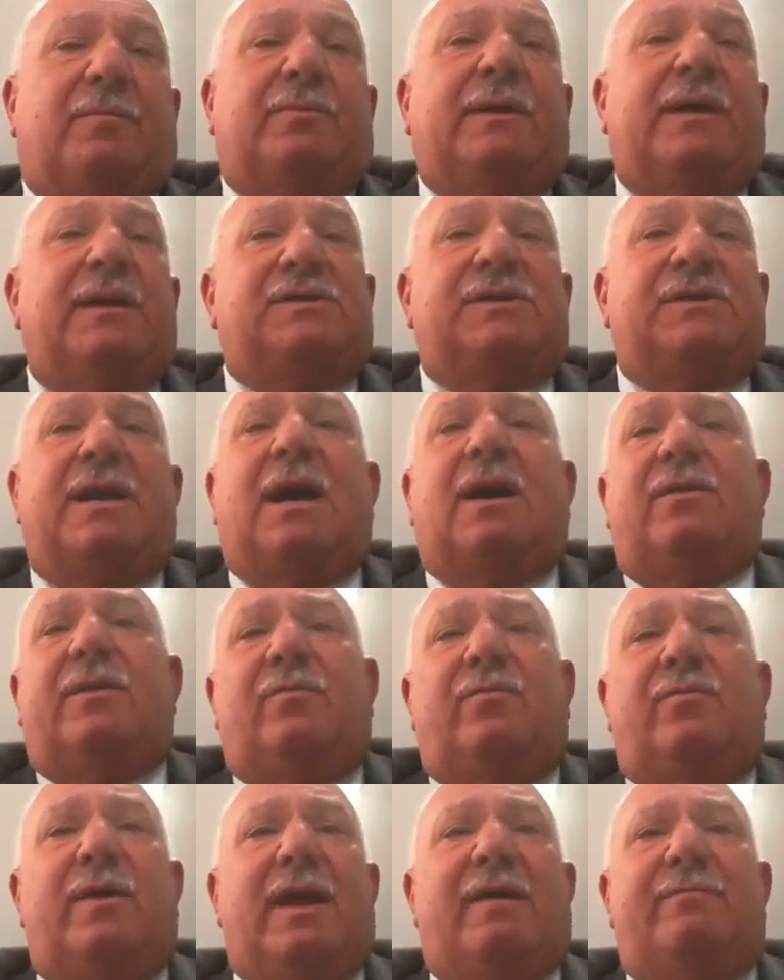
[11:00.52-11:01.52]
place now
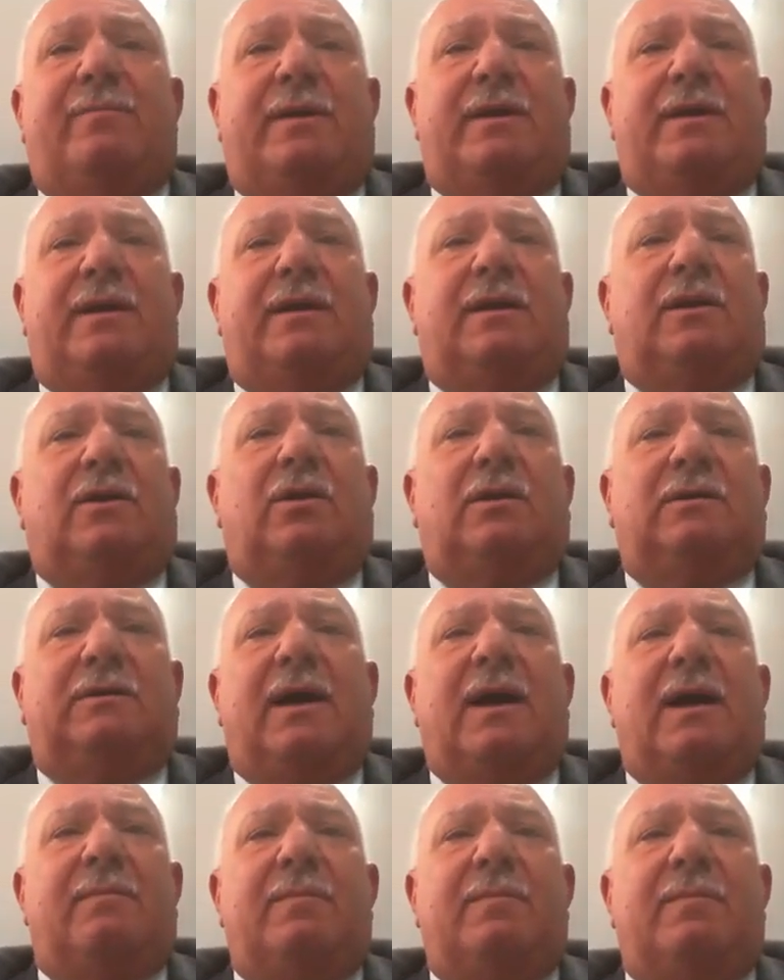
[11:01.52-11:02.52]
than we have been in a long
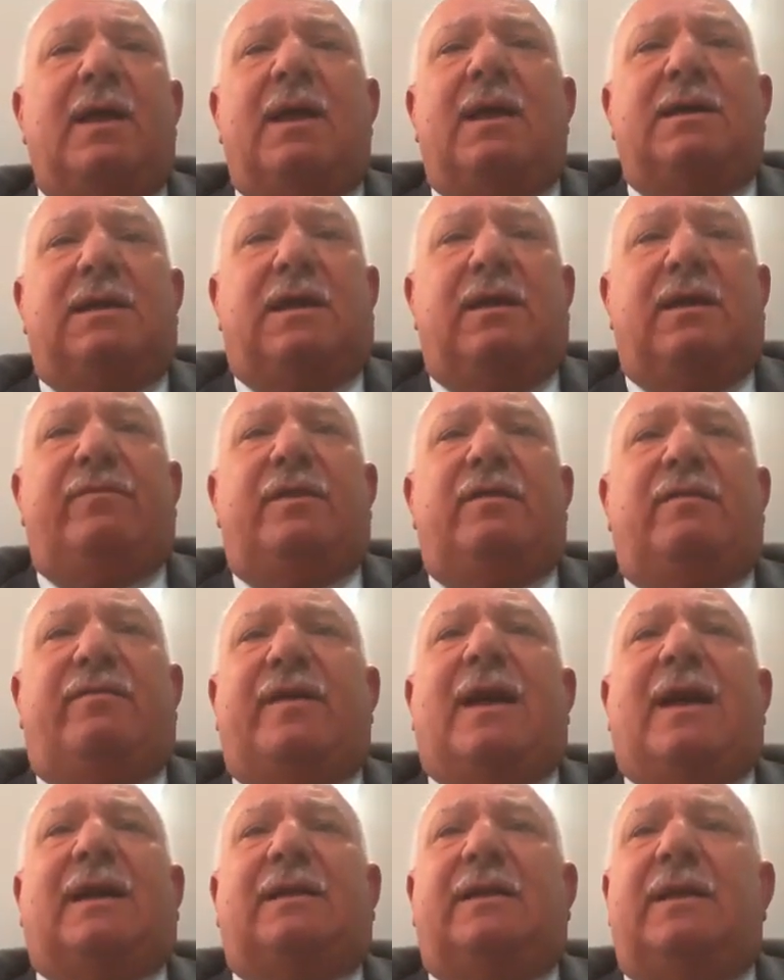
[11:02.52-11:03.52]
time, given the
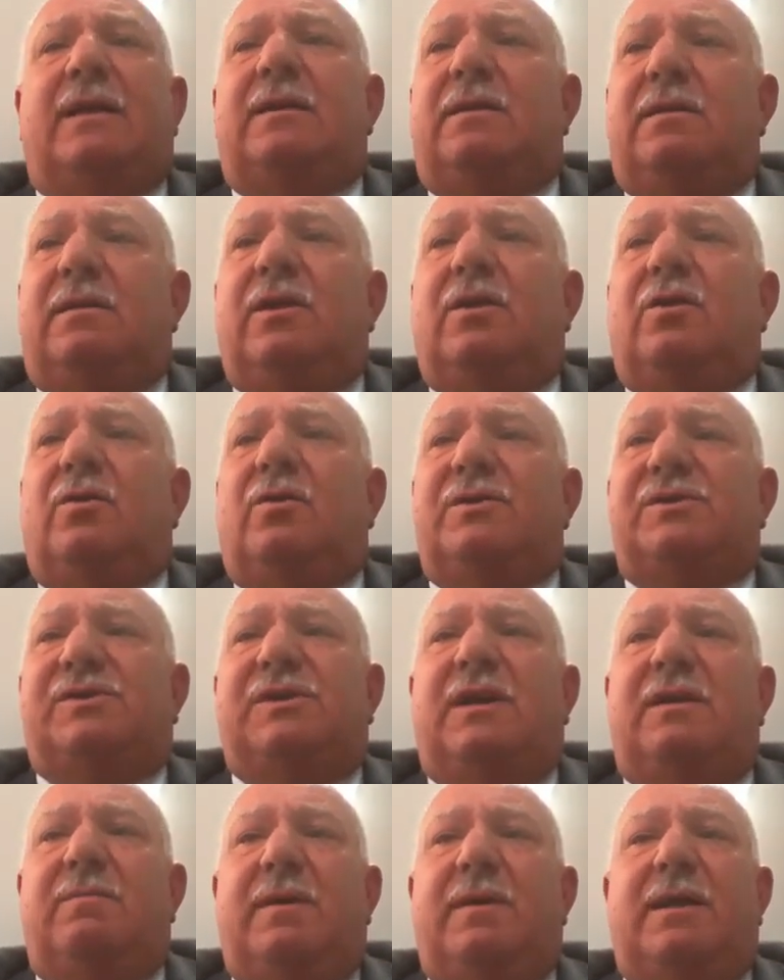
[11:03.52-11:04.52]
fact that, you know, the
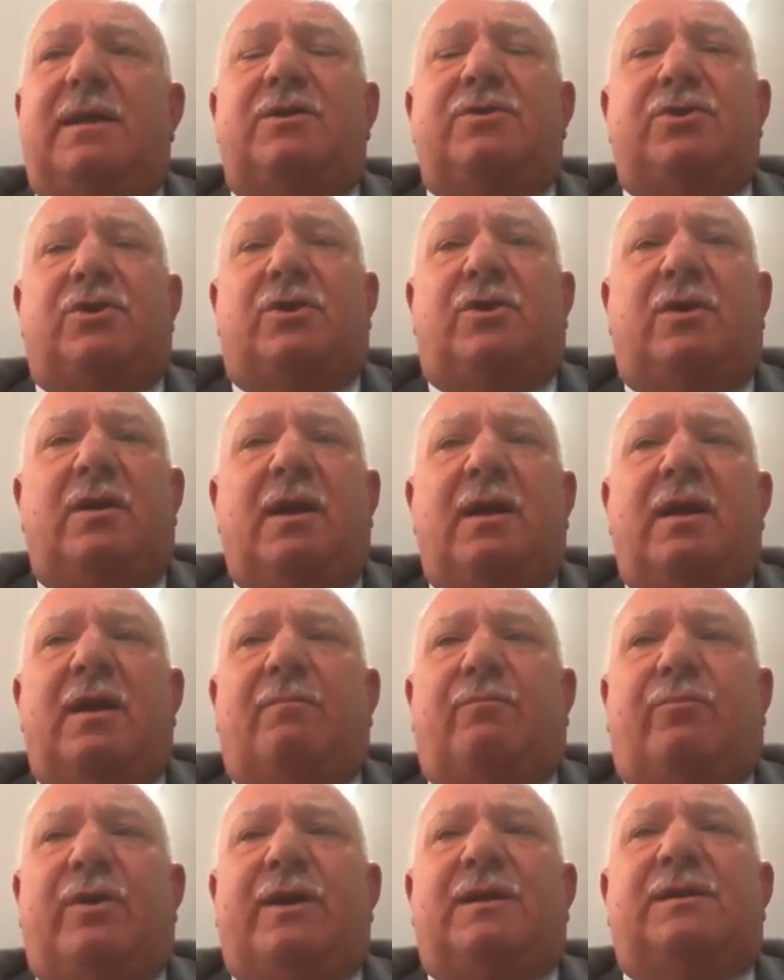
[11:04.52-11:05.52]
city manager
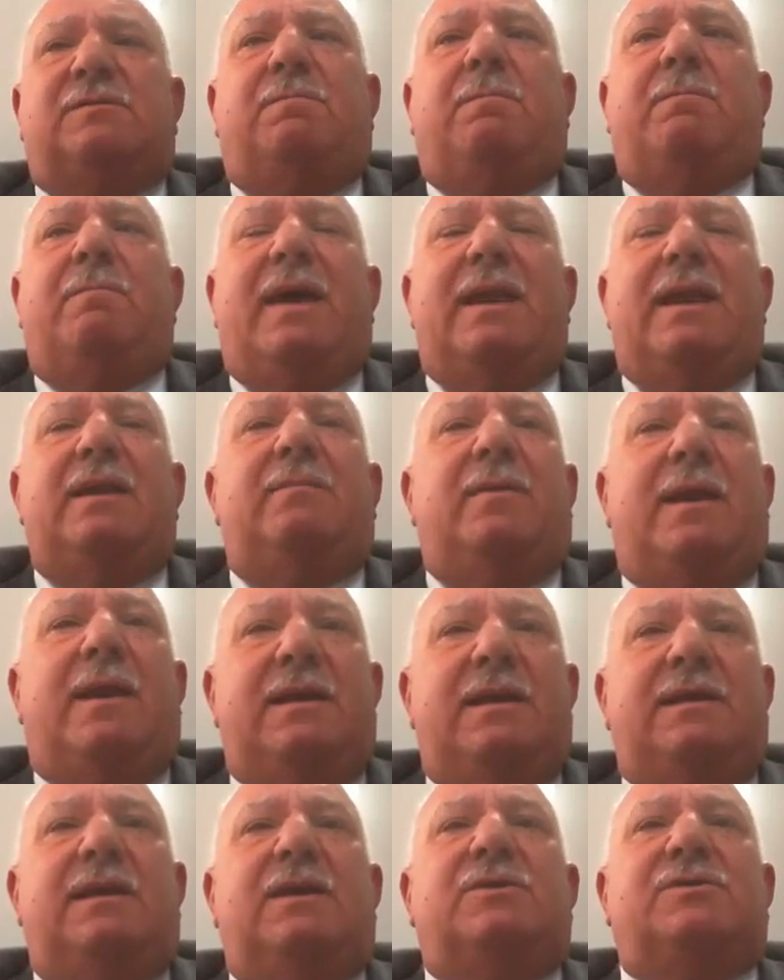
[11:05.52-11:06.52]
brings many,
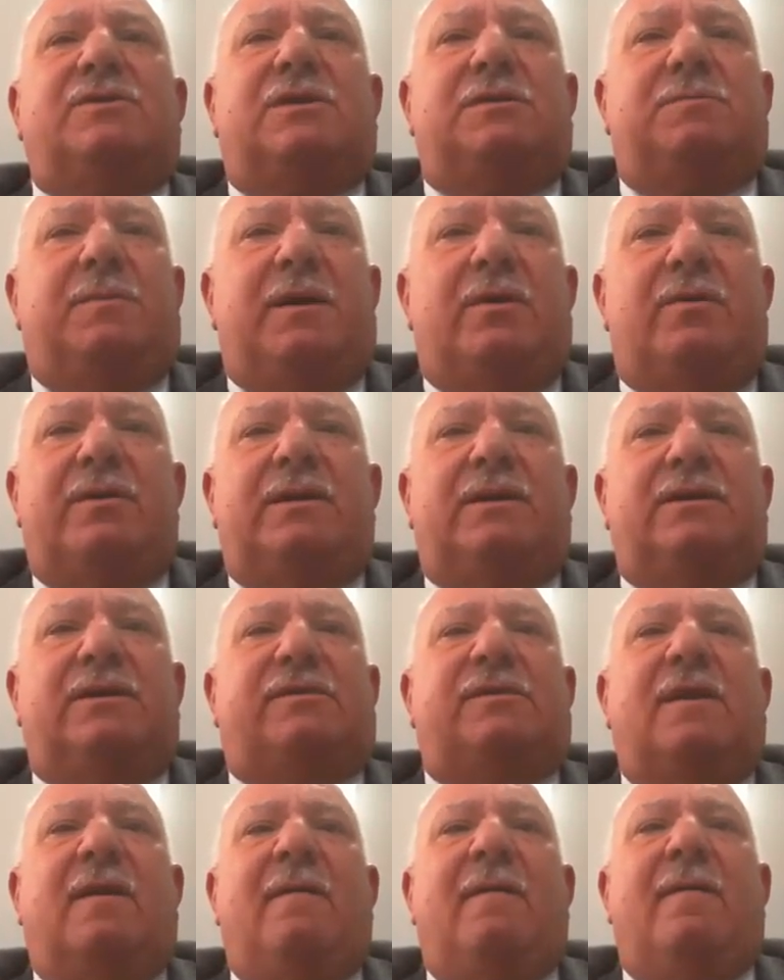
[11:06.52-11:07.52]
many years'
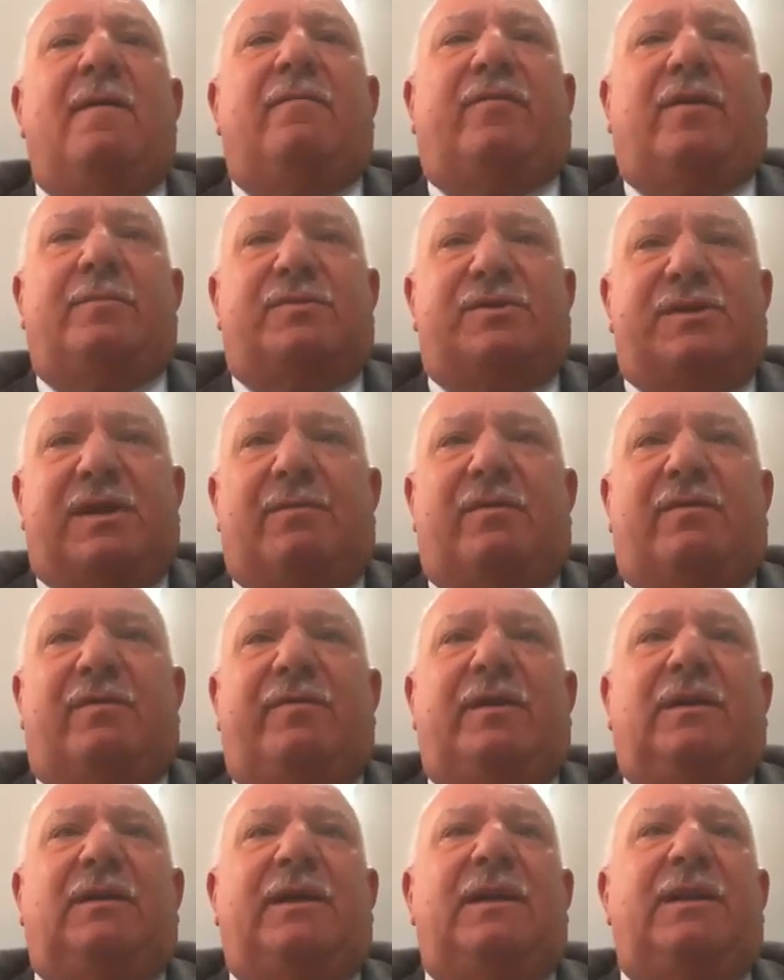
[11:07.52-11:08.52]
experience from
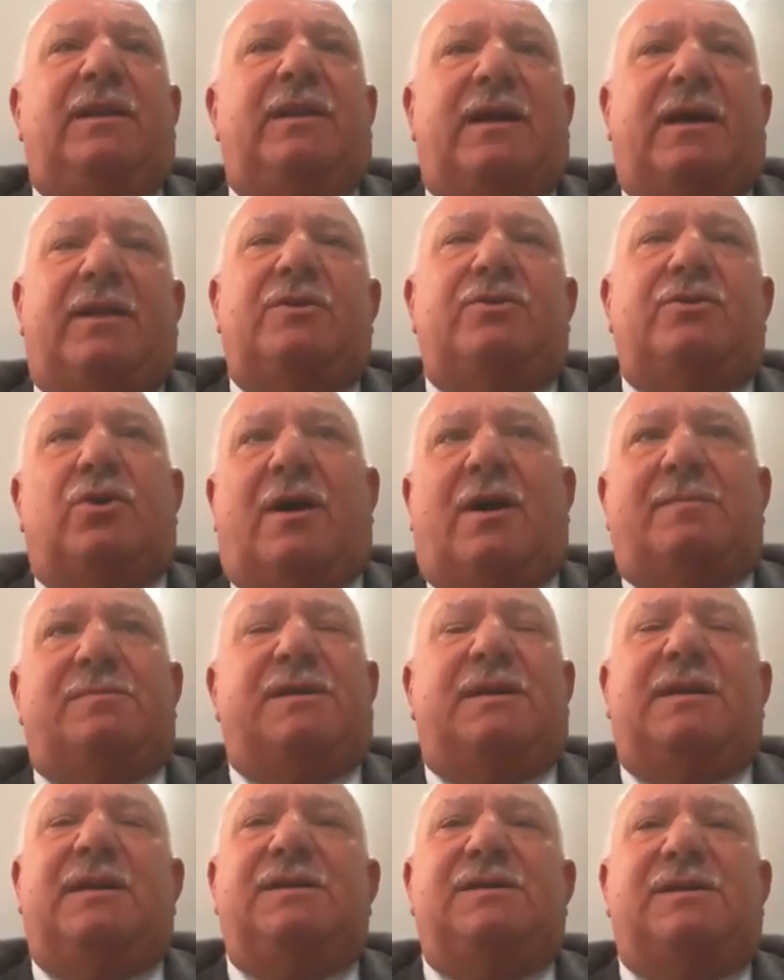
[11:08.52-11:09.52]
Somerville and the other
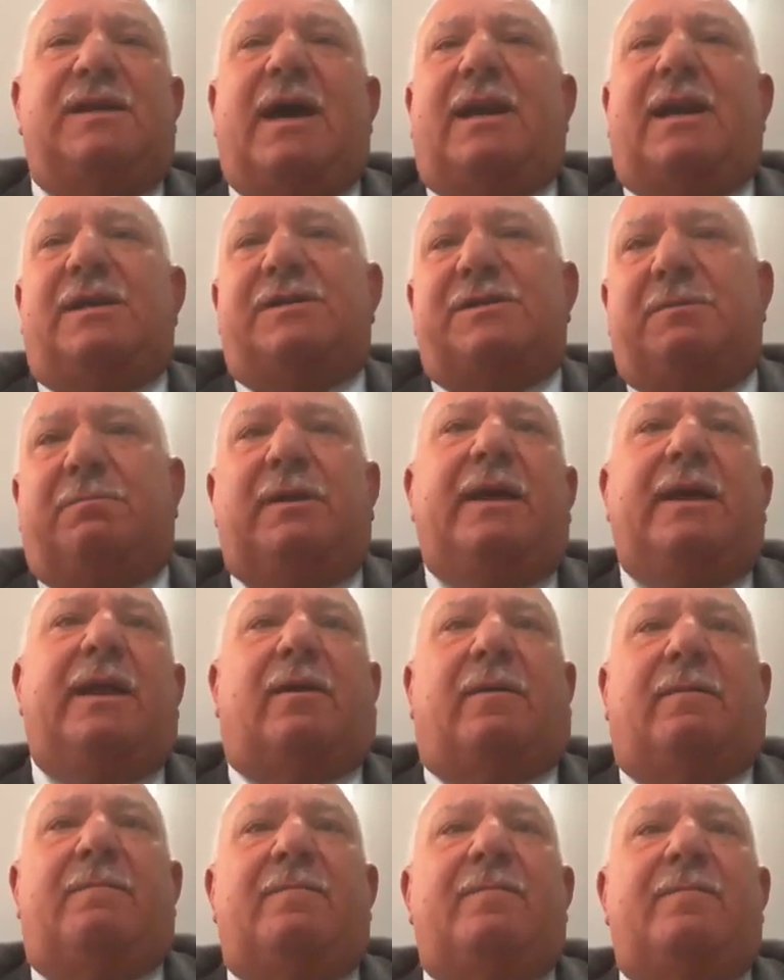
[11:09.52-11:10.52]
jobs that he's had as a
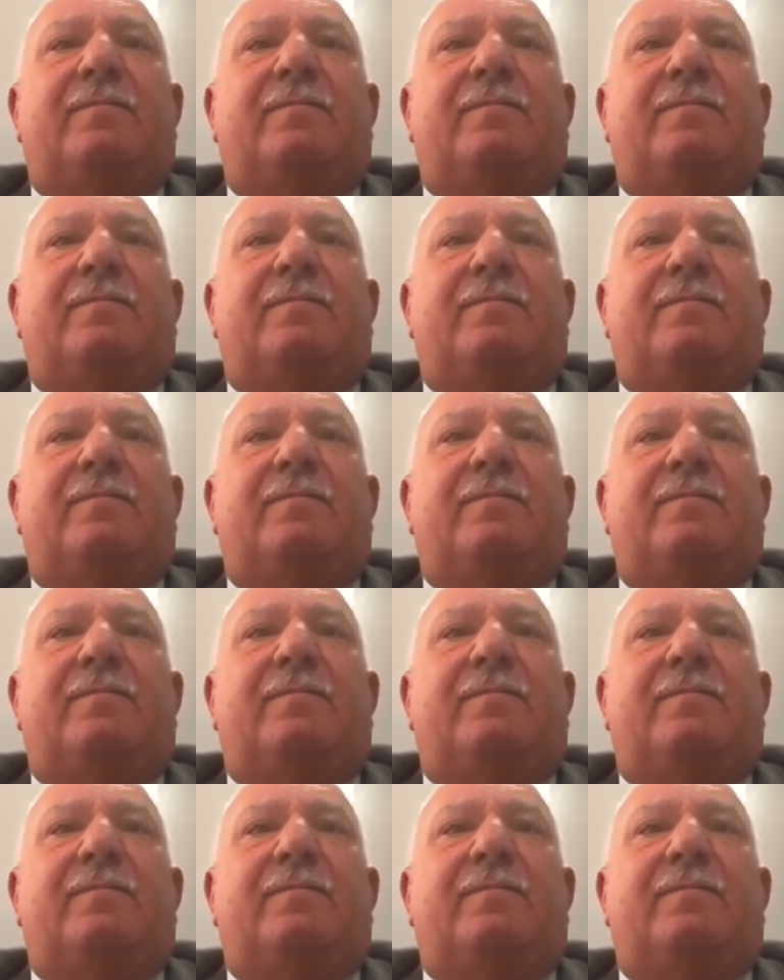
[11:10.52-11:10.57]
planner.